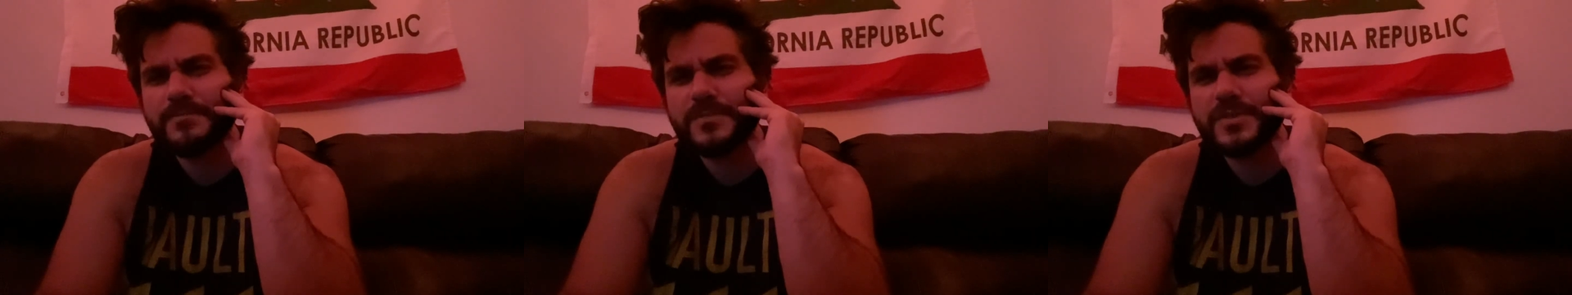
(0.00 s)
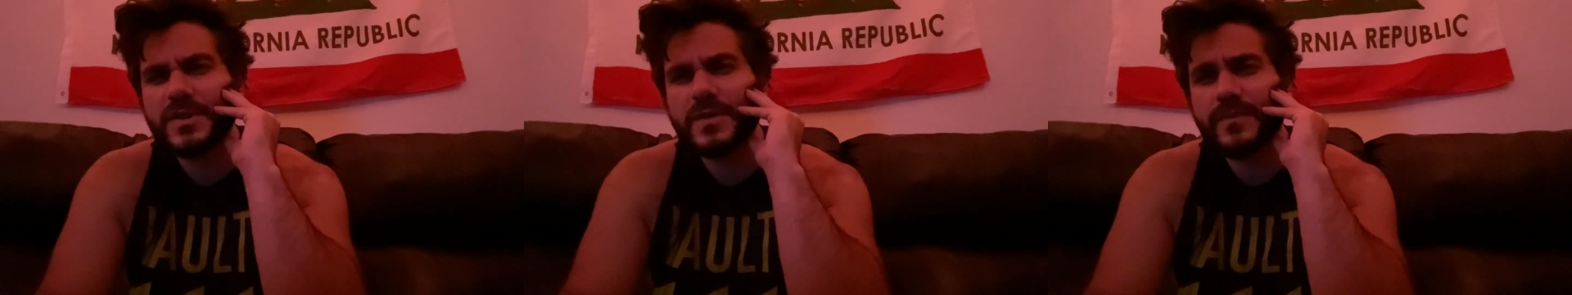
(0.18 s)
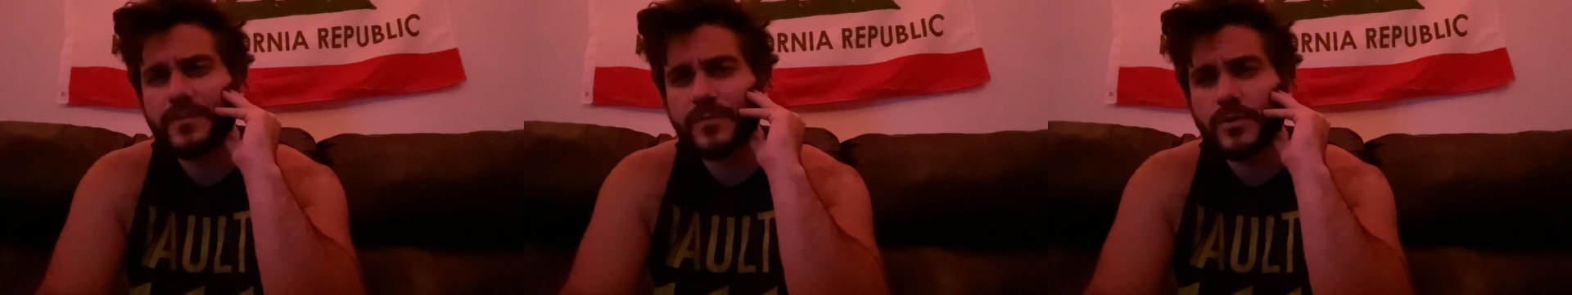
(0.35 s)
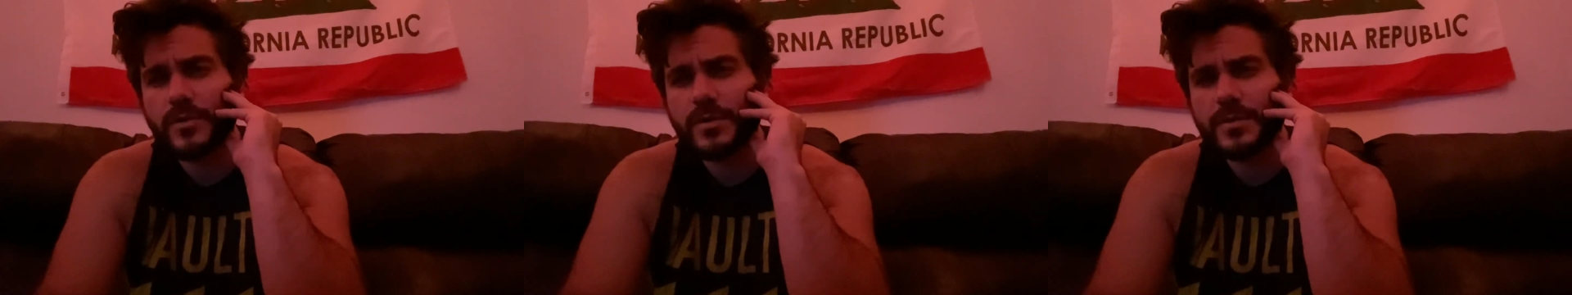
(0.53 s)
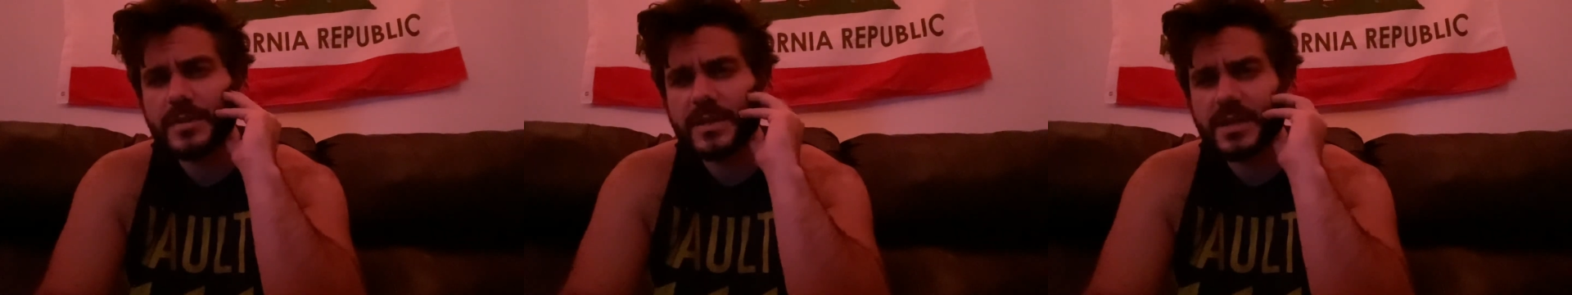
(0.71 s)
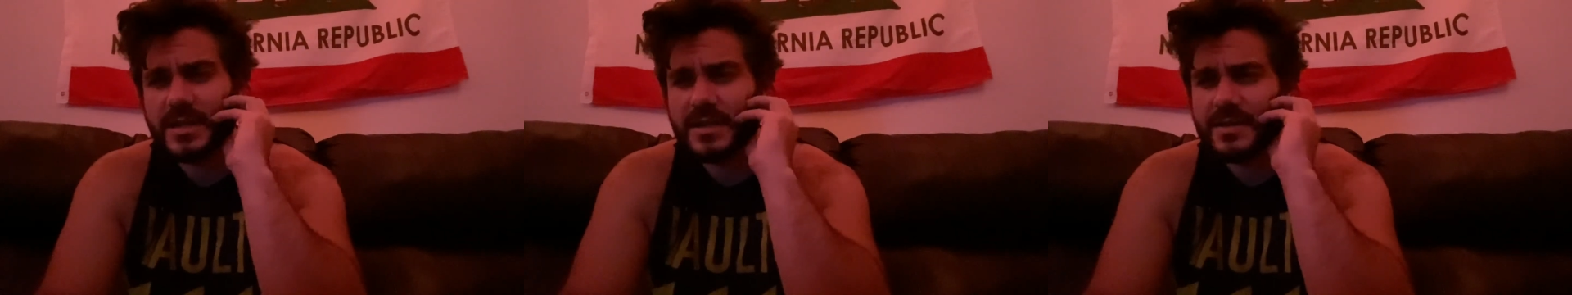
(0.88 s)

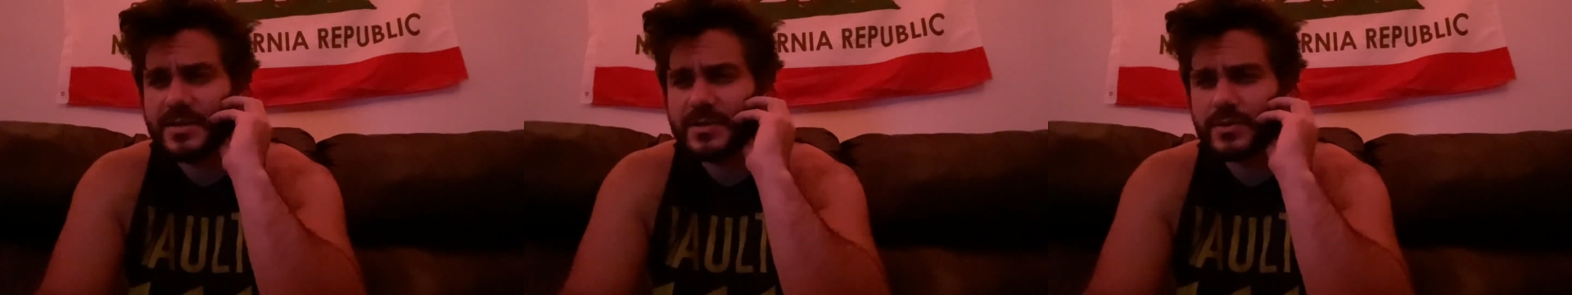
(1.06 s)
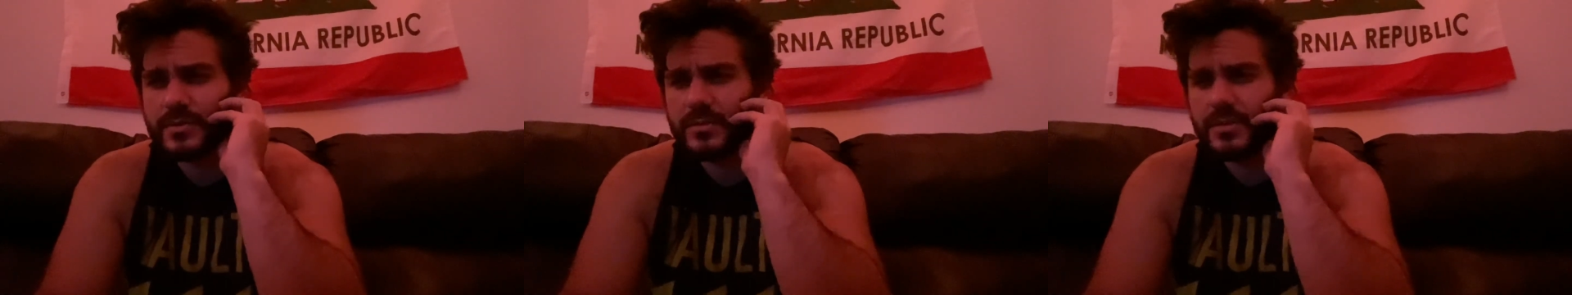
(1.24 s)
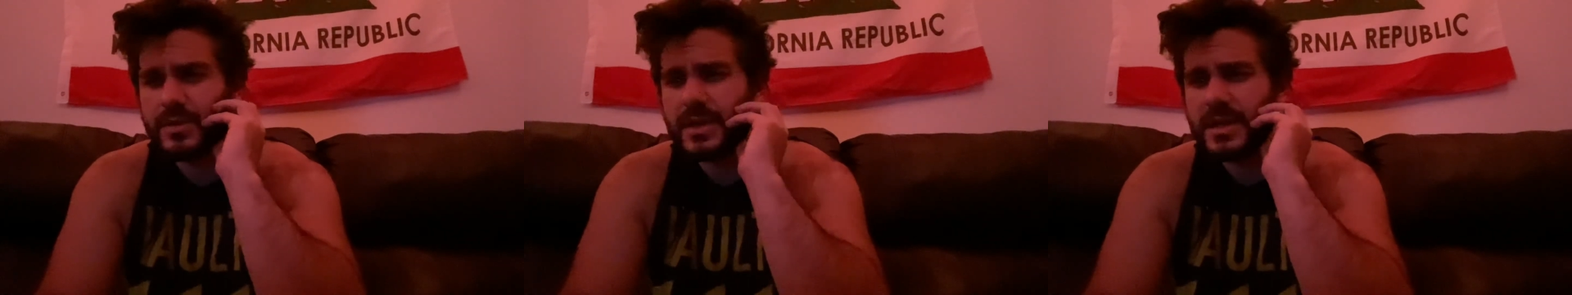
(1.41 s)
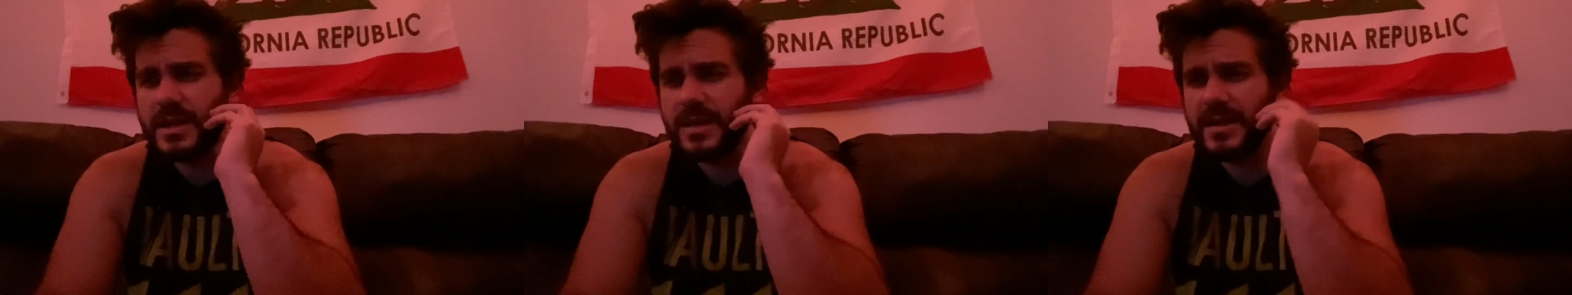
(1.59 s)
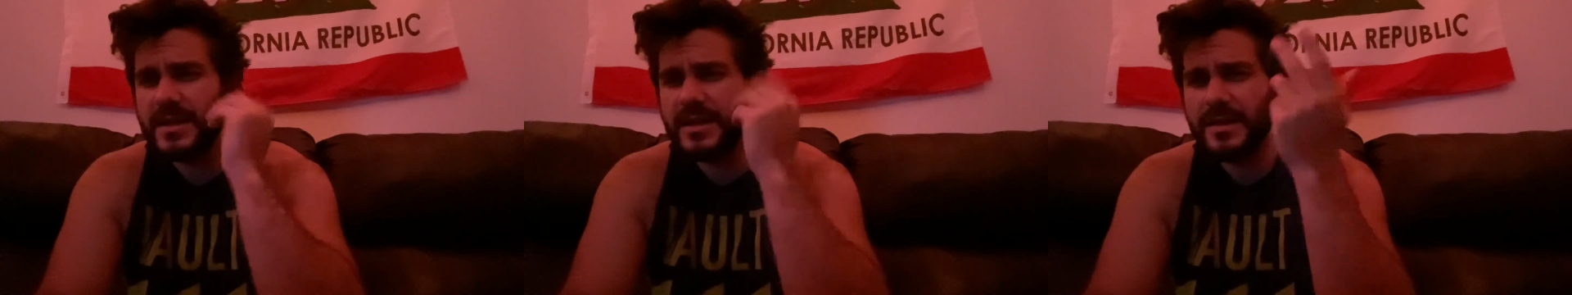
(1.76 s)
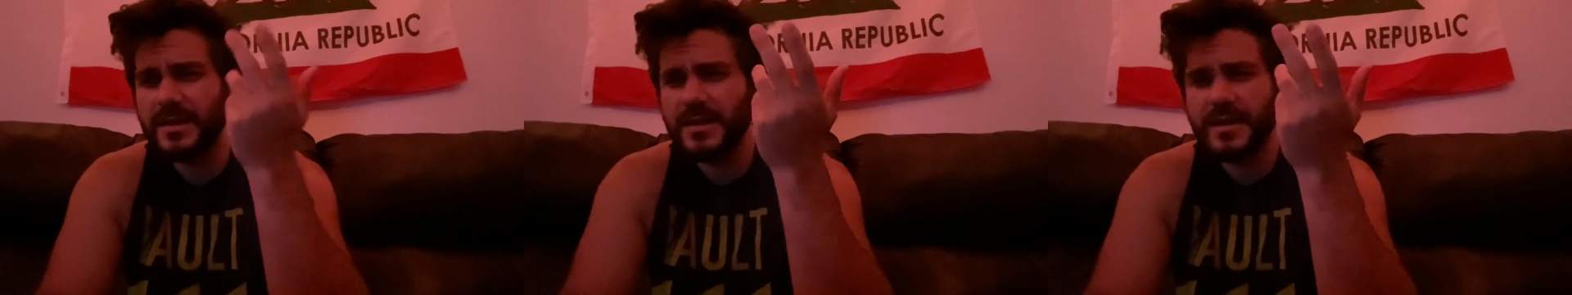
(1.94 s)
deformities or looking
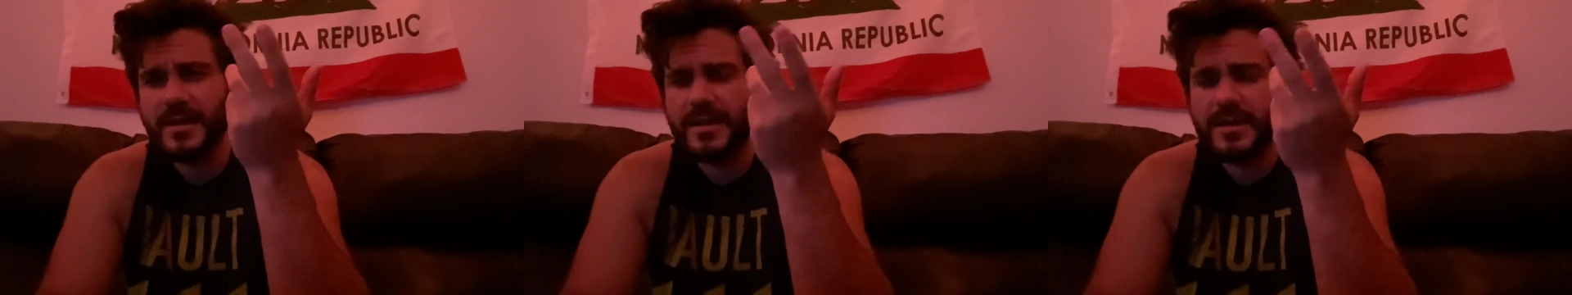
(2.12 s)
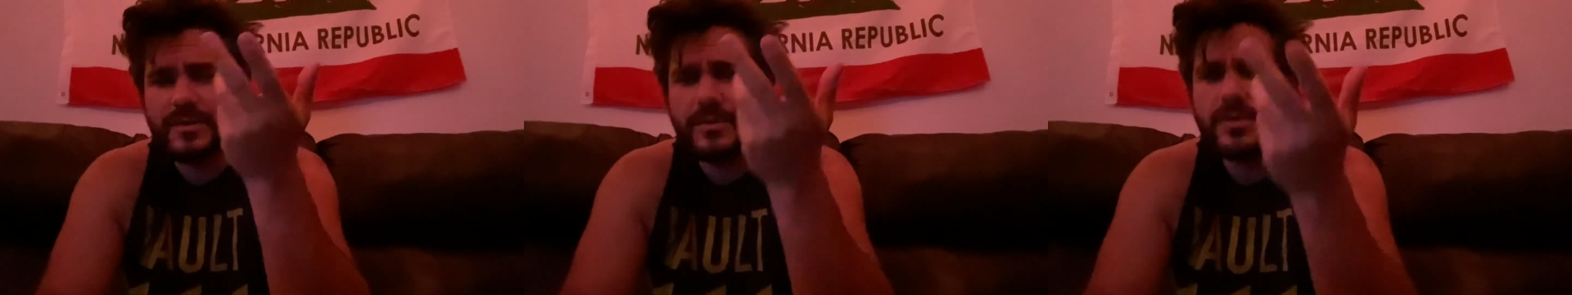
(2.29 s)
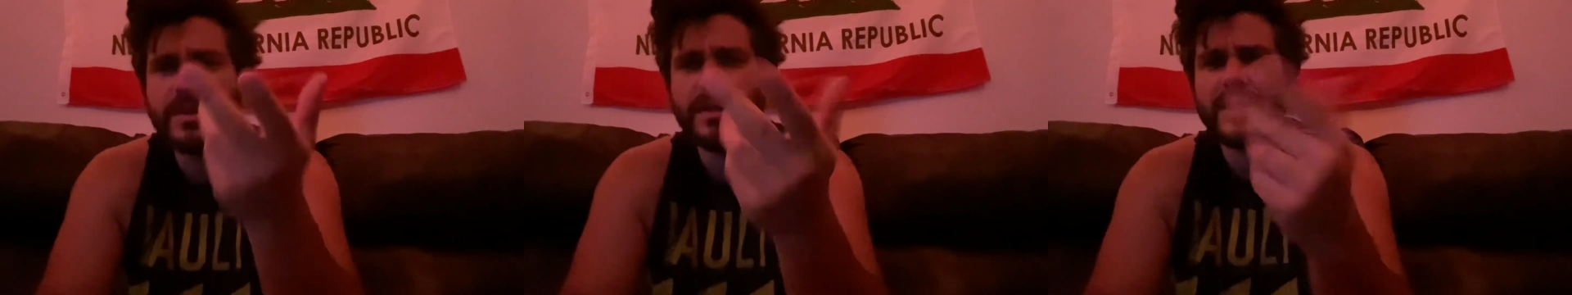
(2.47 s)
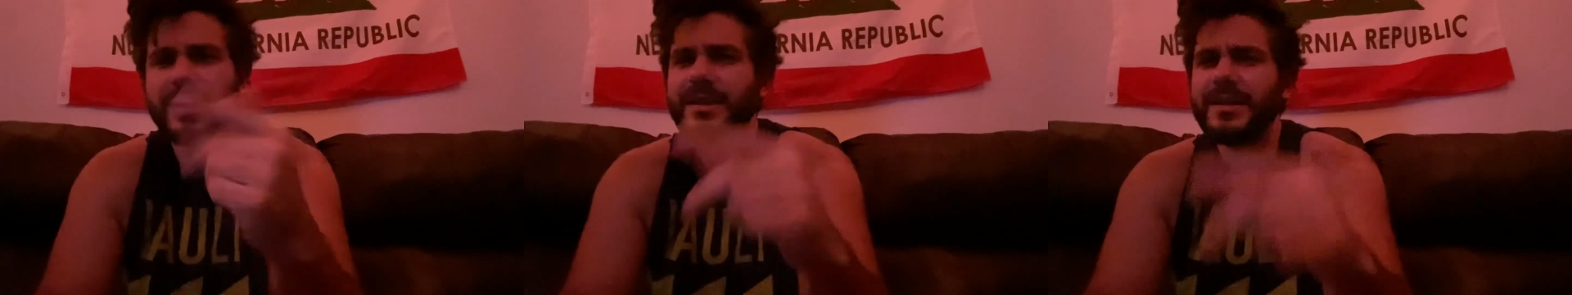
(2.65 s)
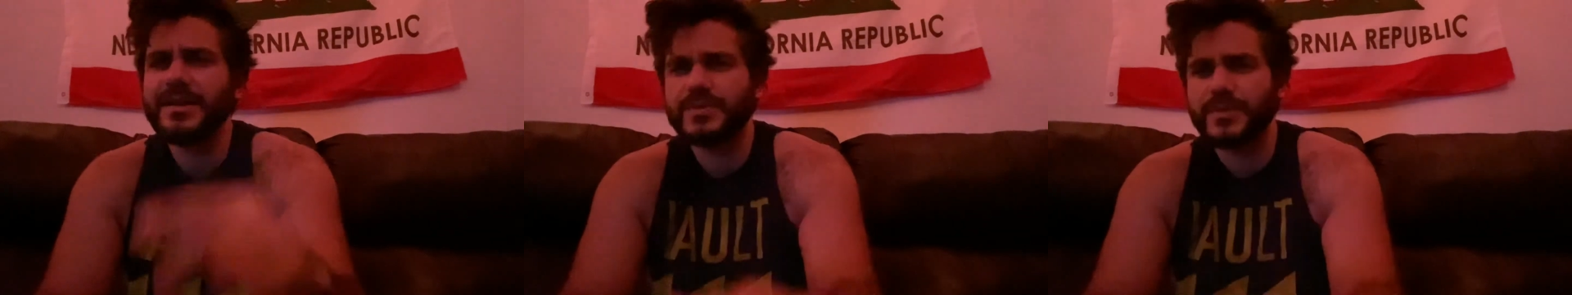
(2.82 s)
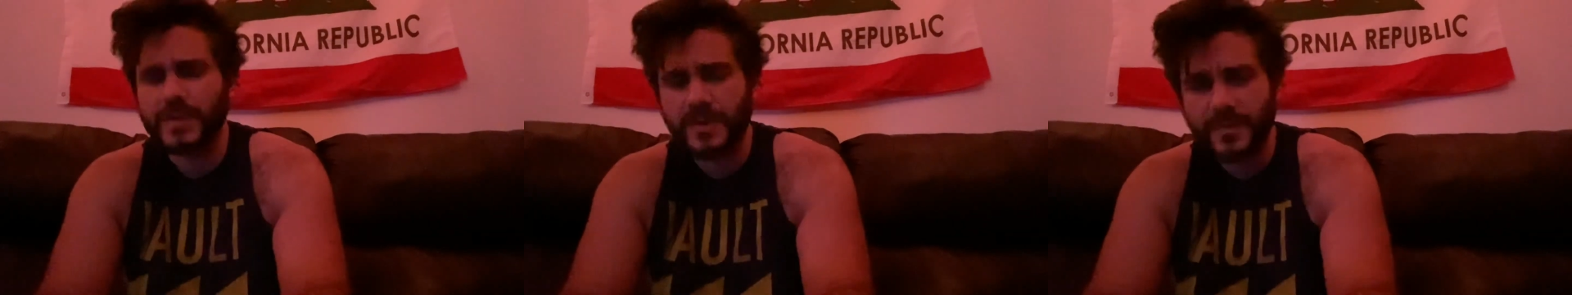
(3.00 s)
any
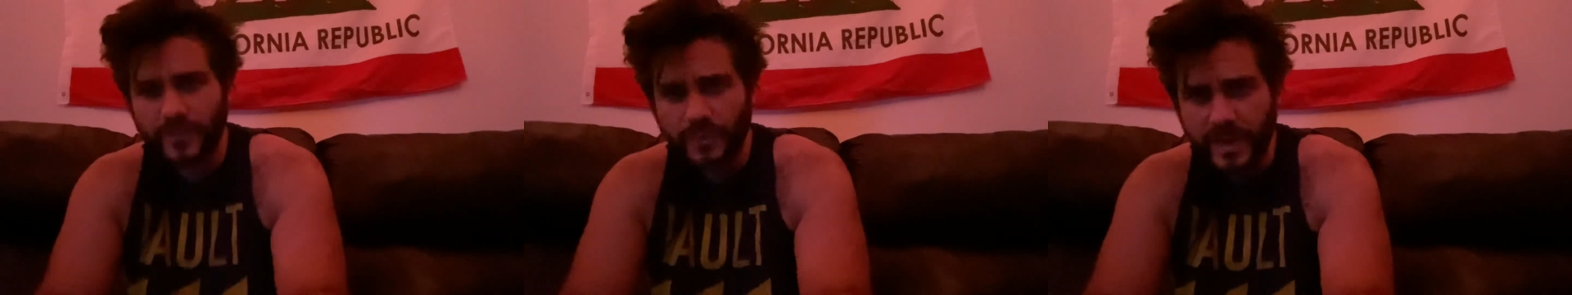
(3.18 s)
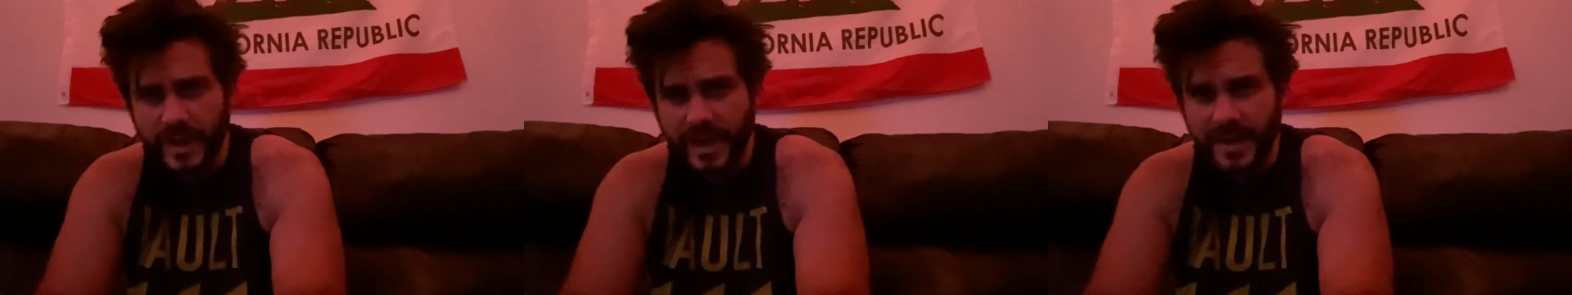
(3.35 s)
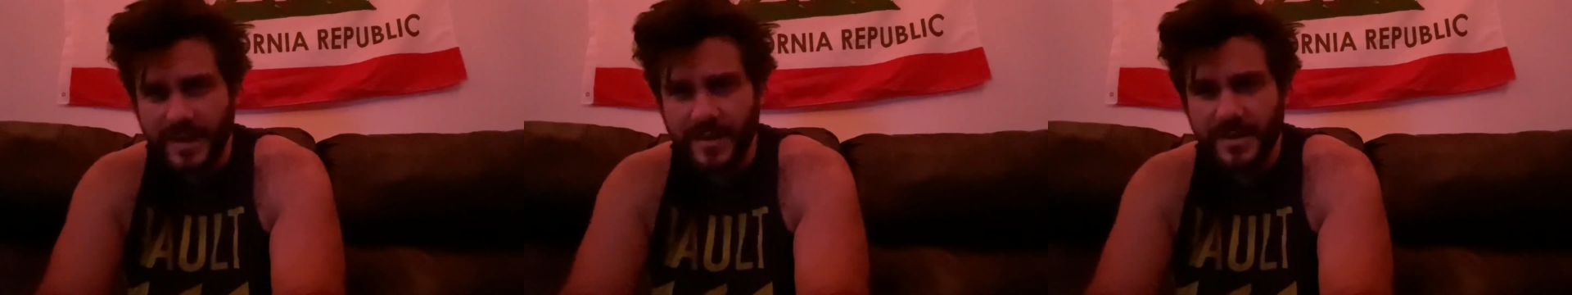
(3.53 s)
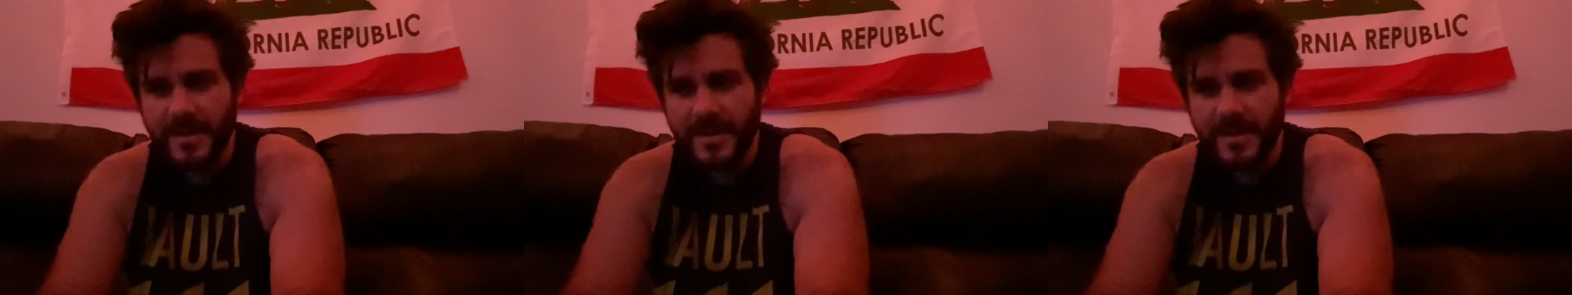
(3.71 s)
sort of way.